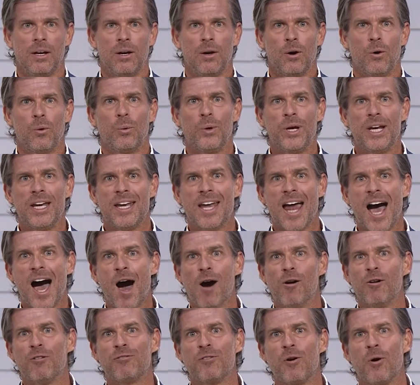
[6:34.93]
We now,
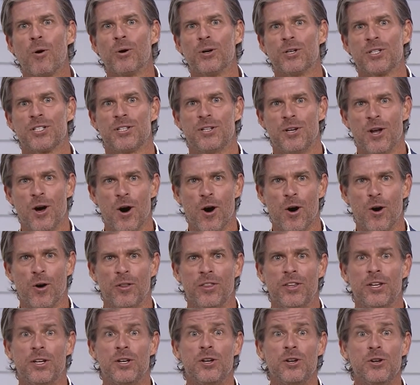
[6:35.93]
of course, know
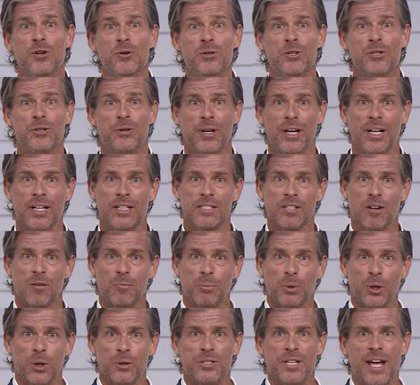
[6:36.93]
the nutrients of
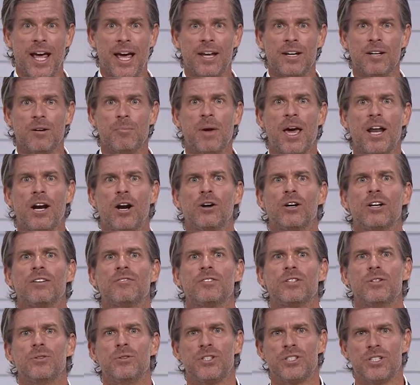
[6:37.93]
Protandim
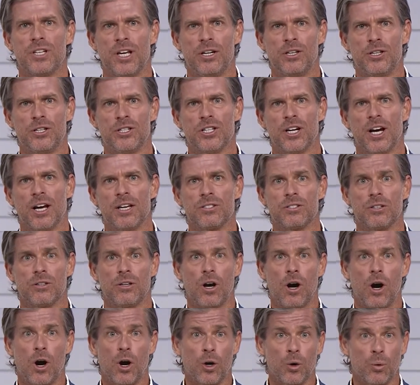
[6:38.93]
NRF2 synergizer
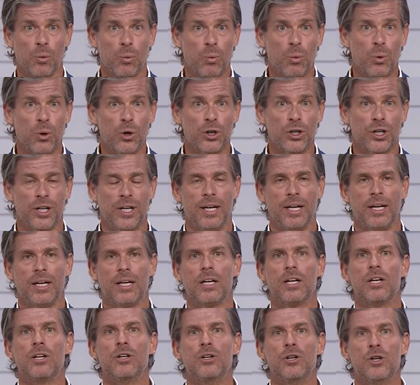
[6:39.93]
are working
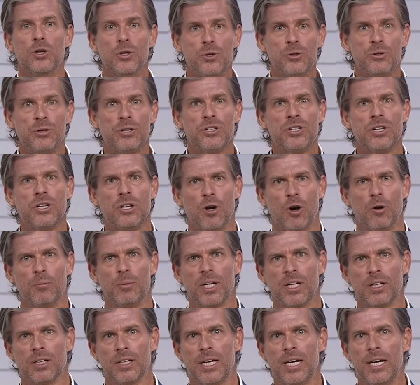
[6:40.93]

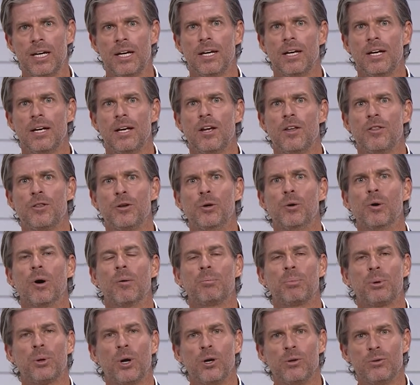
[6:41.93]
nutrigenomically through a
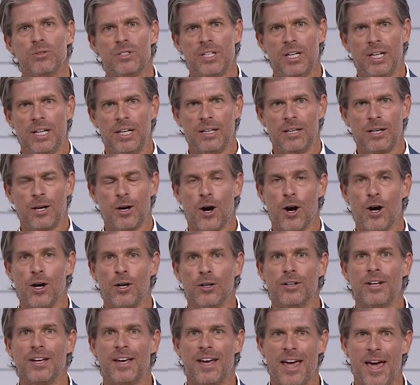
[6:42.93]
protein
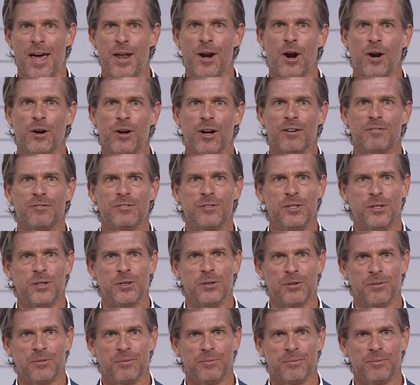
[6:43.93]
called NRF2.